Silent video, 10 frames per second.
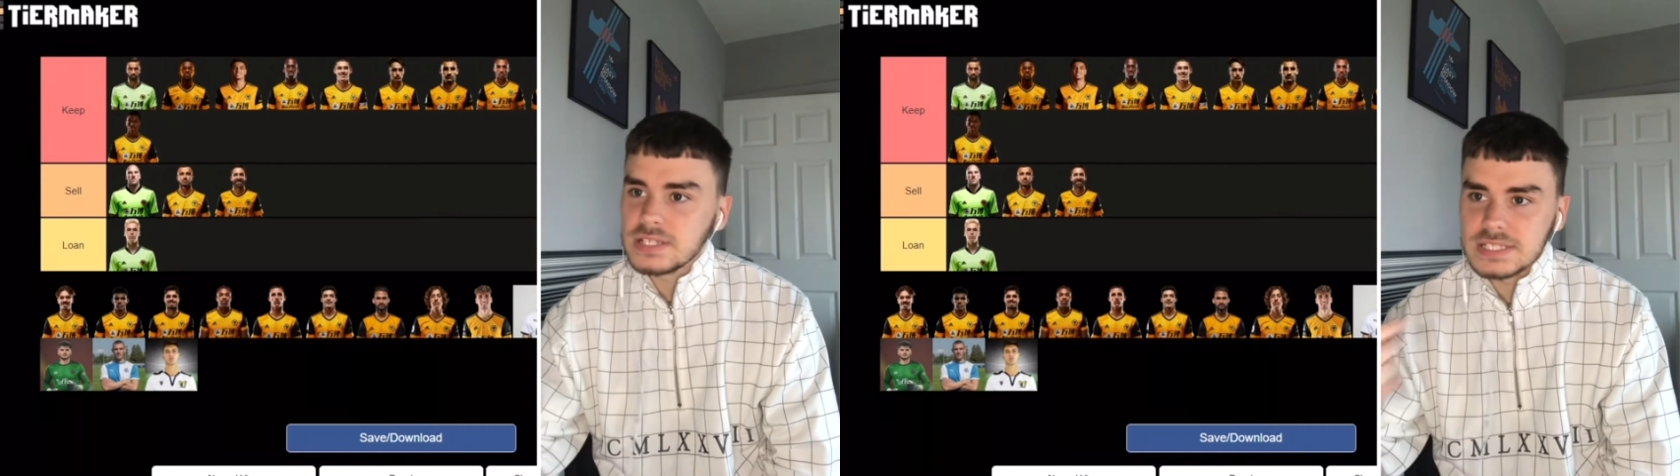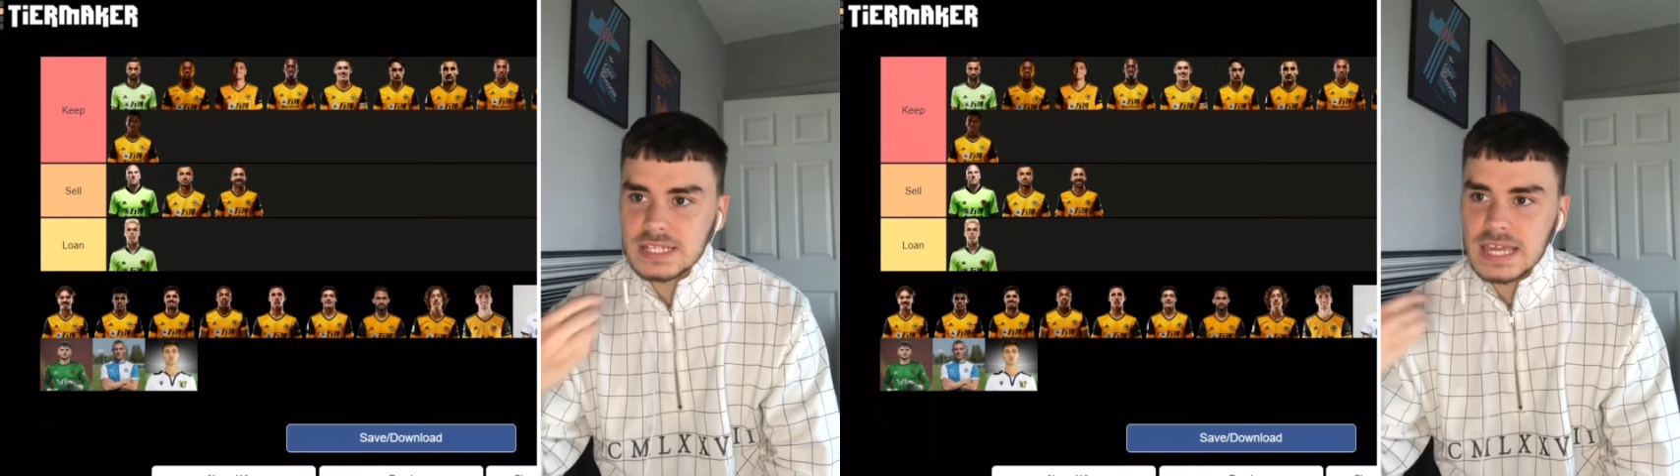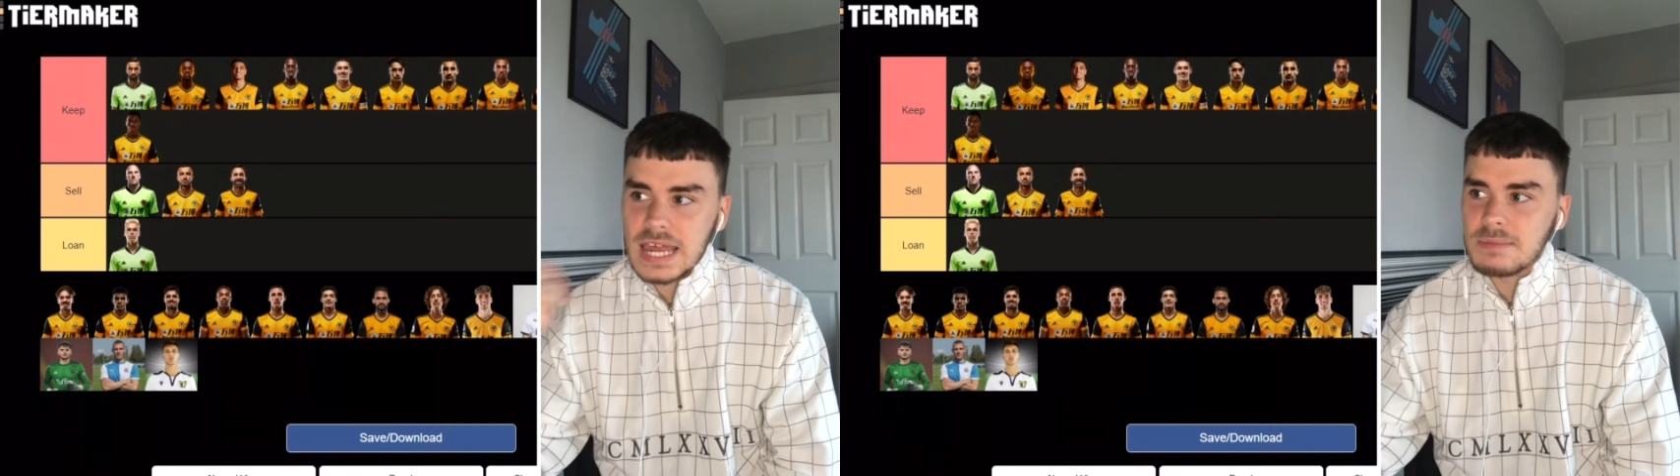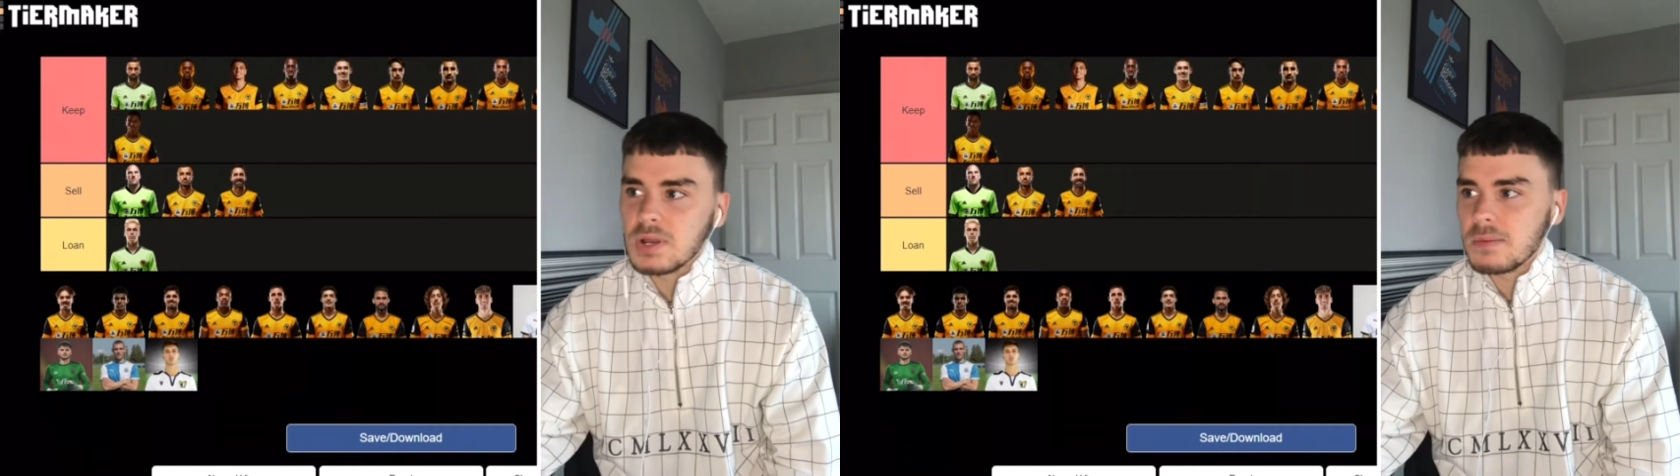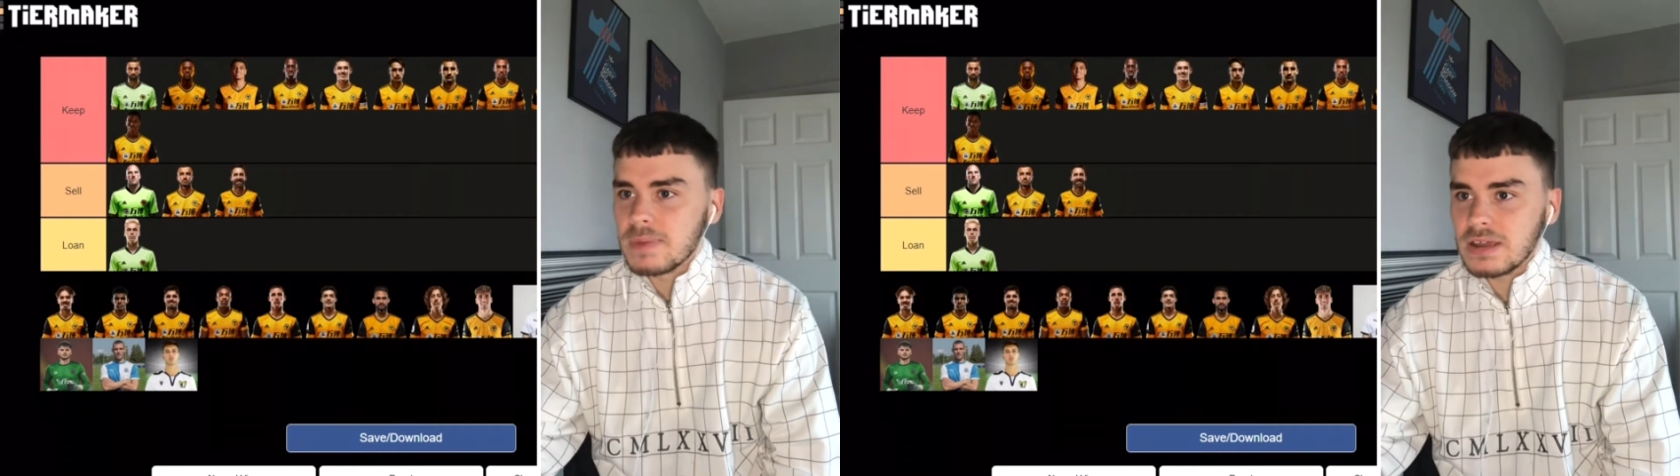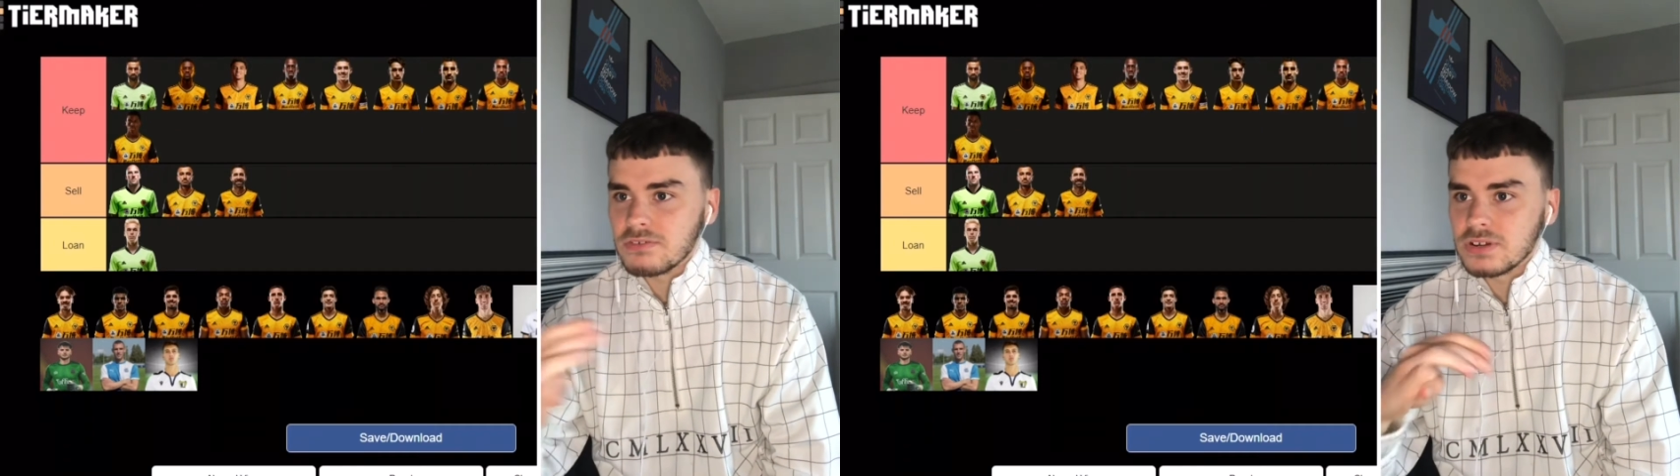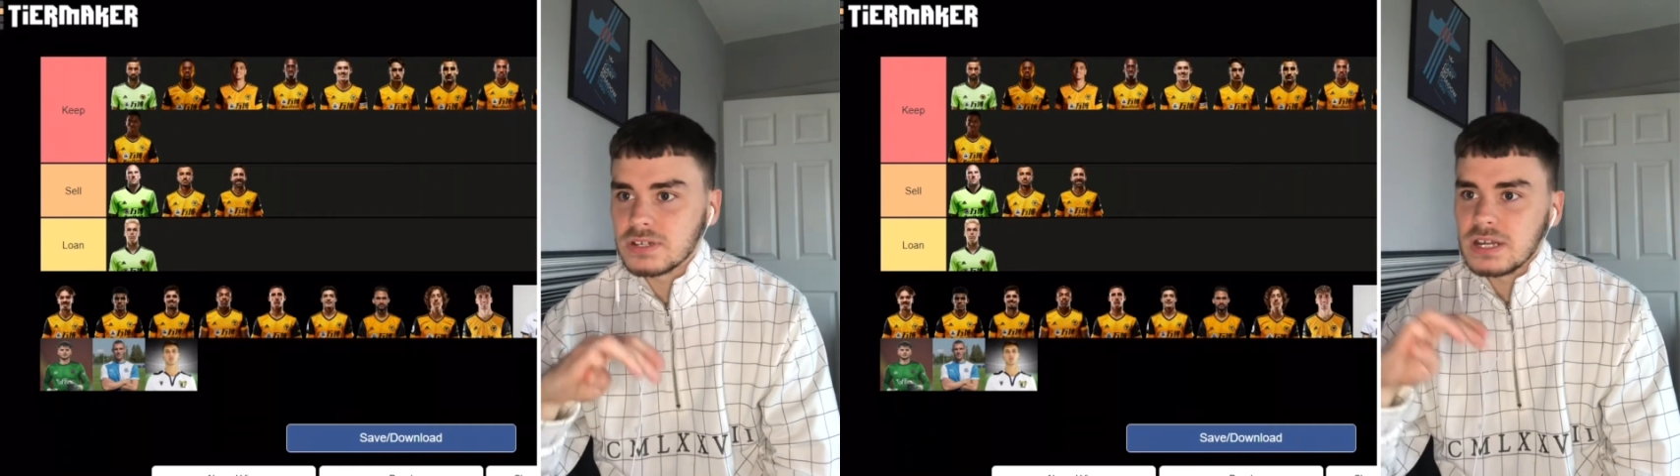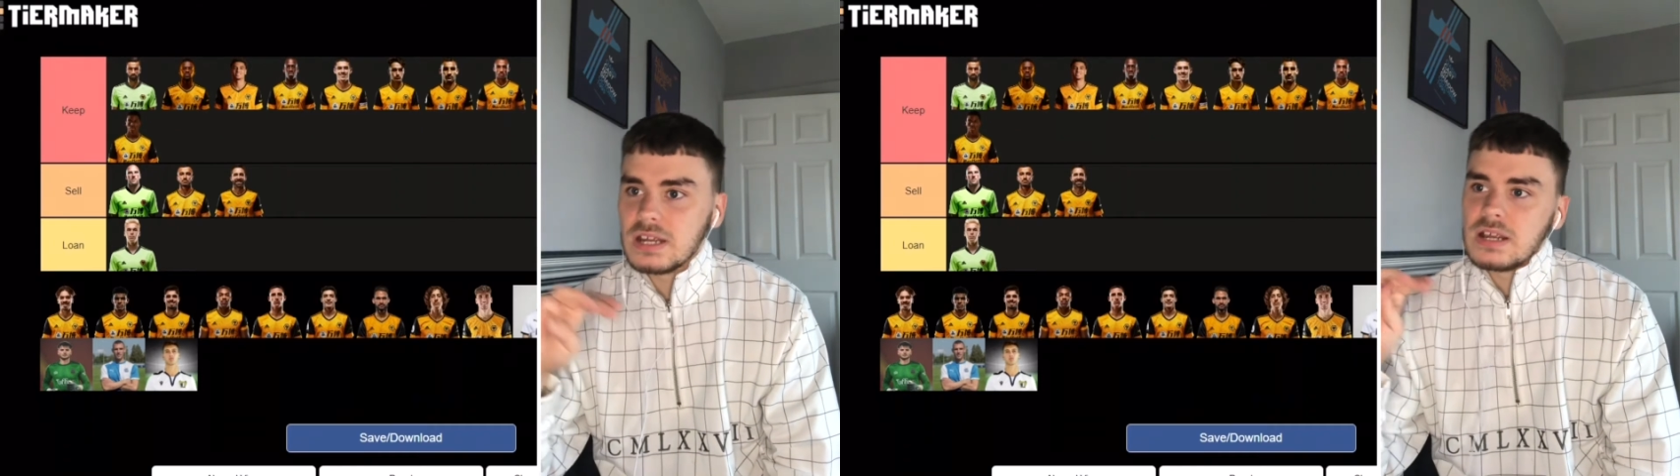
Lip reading: into the game a lot better, and